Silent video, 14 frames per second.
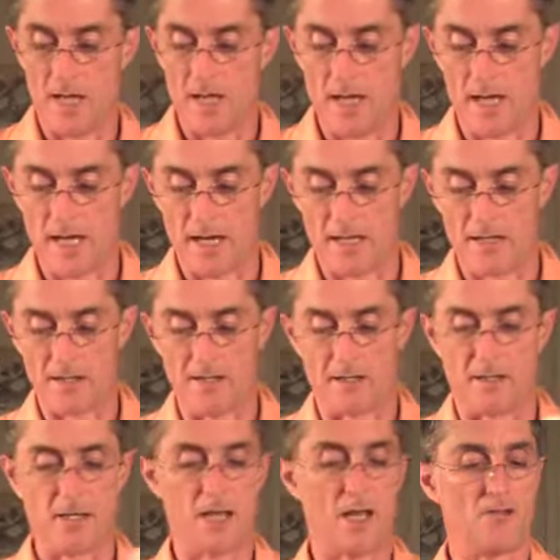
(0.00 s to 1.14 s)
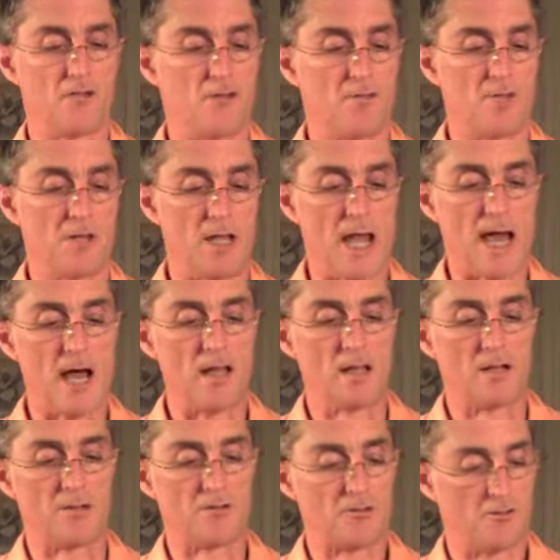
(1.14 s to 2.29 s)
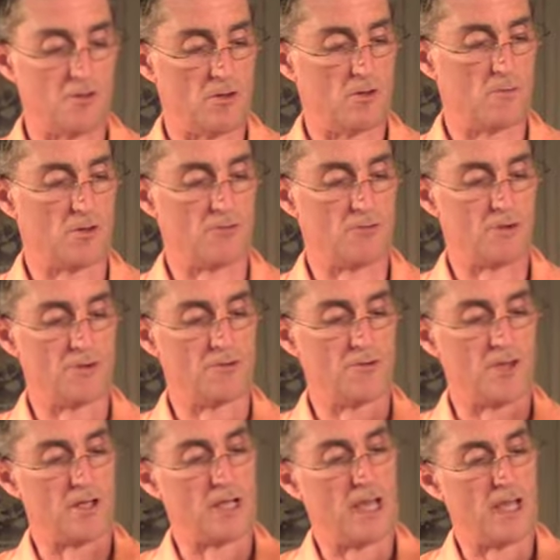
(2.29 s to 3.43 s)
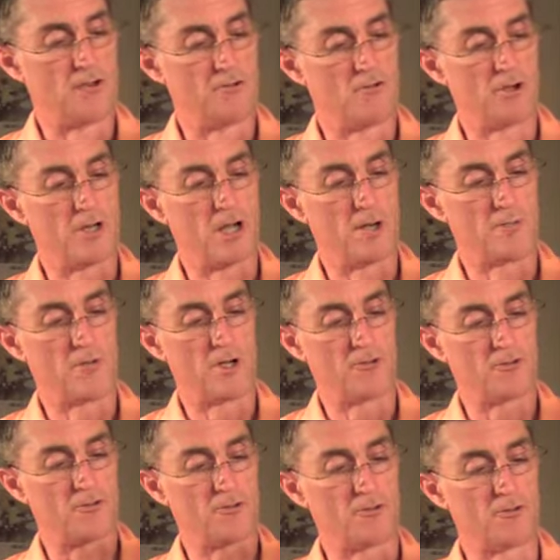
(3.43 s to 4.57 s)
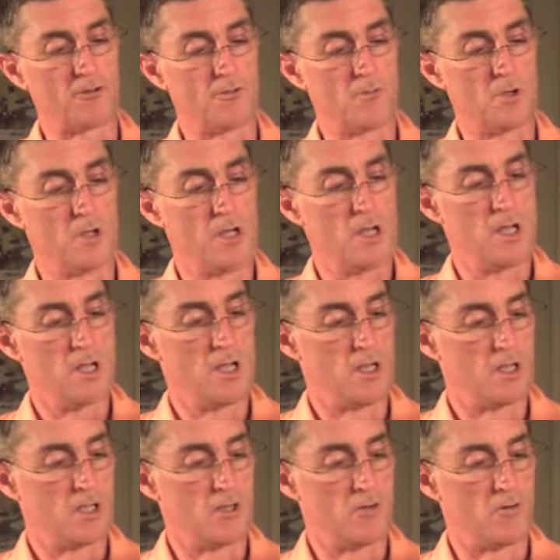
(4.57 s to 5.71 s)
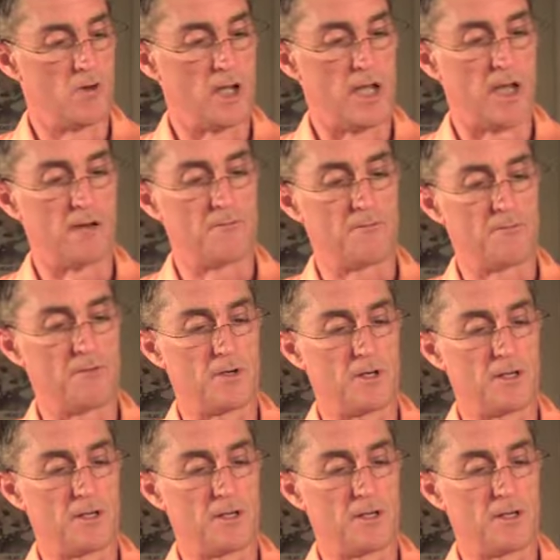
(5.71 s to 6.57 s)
and in the case of the Alex, which runs an Android operating system, you have